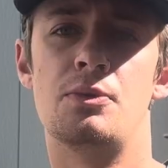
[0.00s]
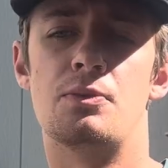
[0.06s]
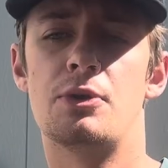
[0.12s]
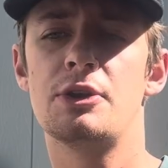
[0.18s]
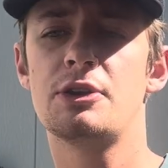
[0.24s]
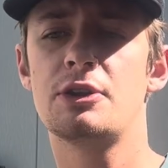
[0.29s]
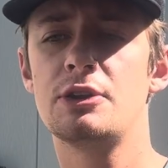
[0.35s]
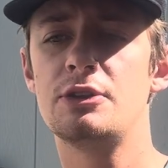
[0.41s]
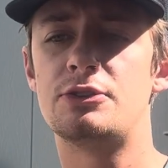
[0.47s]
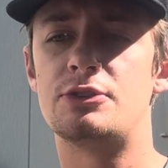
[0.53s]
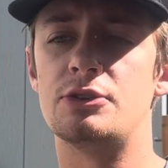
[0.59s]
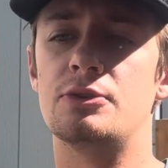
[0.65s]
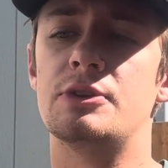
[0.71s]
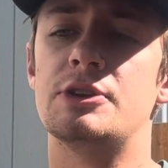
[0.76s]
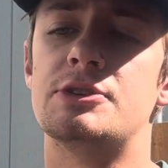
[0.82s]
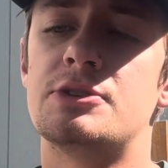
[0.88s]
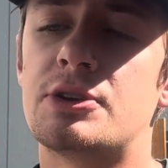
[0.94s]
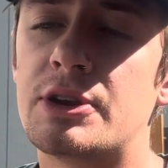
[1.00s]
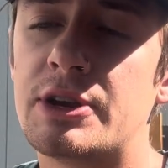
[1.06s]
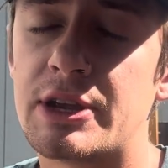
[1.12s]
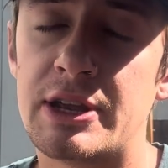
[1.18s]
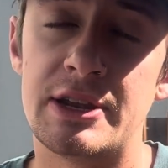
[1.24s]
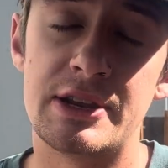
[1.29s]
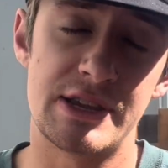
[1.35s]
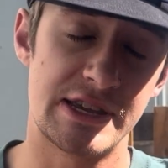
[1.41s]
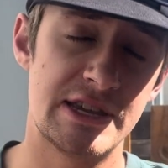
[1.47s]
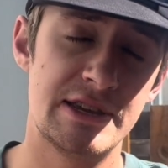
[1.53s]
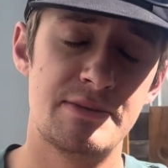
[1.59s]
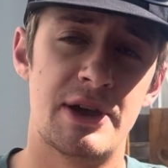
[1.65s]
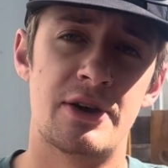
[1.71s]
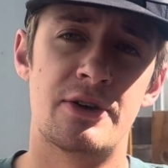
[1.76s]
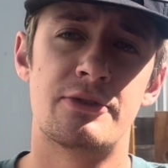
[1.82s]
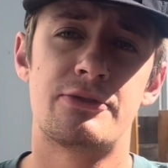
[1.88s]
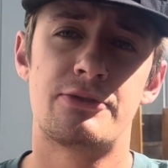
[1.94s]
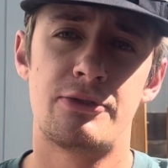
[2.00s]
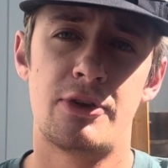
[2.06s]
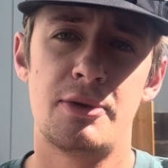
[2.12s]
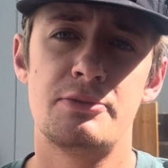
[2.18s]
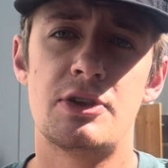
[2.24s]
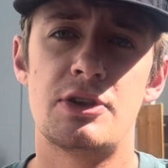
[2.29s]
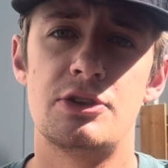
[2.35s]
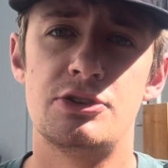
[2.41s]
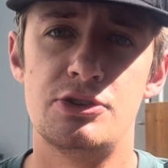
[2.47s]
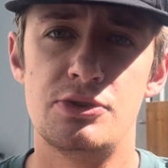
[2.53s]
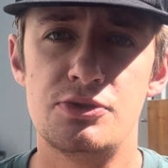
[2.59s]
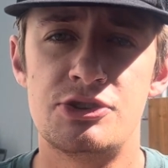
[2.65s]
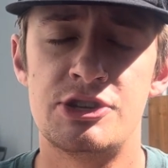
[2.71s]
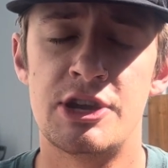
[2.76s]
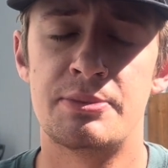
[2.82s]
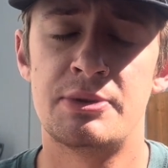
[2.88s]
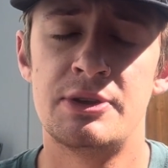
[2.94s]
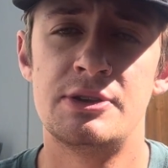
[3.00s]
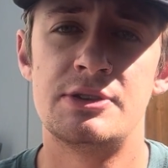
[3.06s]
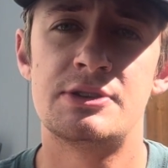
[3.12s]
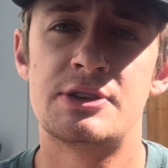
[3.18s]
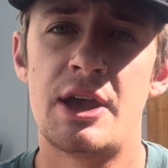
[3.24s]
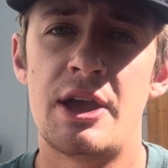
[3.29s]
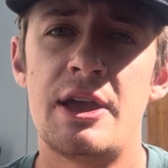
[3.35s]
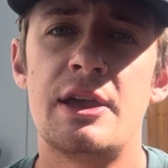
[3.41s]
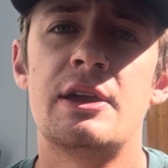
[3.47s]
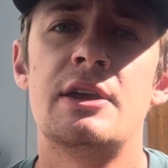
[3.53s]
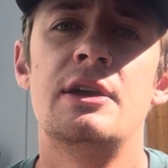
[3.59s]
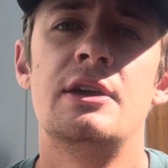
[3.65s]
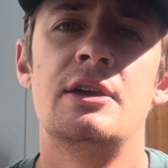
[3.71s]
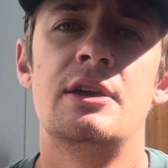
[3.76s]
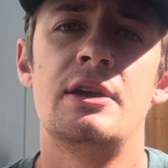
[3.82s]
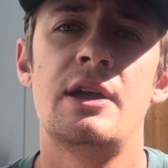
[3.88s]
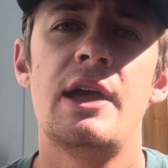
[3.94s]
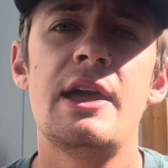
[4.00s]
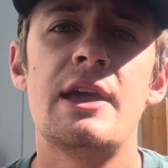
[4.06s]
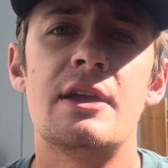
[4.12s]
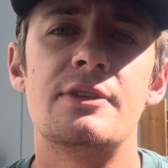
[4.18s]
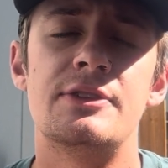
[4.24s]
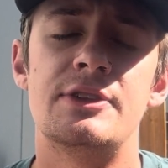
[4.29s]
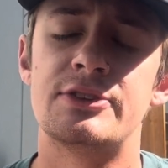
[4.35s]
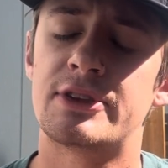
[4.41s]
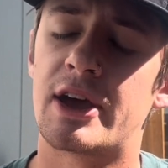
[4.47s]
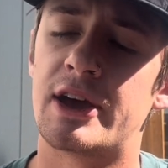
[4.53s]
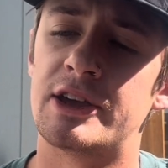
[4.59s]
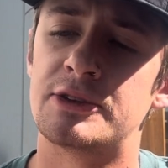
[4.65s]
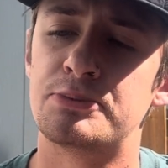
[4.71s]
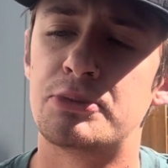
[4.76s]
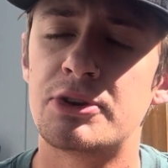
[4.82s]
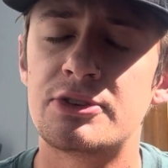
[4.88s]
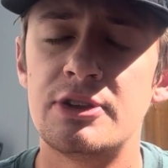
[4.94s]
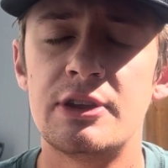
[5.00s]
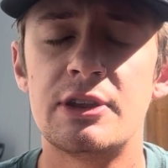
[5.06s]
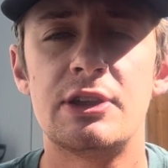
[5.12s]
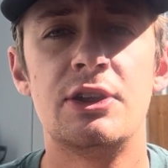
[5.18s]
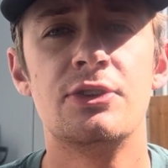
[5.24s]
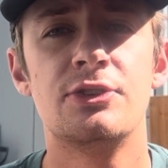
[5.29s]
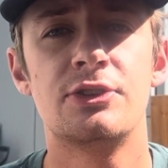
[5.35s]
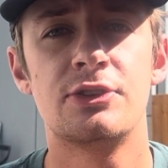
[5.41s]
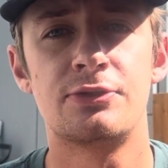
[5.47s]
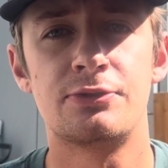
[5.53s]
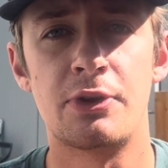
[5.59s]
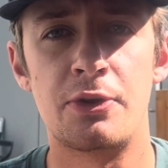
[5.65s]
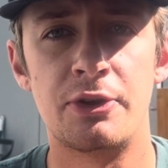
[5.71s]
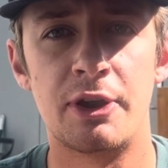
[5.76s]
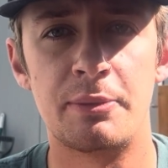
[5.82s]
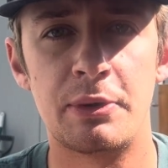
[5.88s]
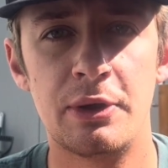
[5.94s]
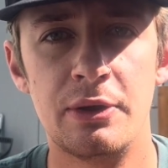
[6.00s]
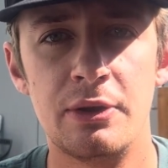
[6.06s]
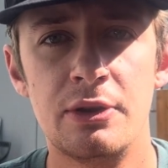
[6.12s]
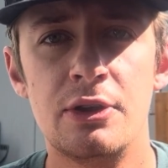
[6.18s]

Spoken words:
what you're going to do is you're going to get an email from uShip saying, hey, this guy has booked it, here's his phone number.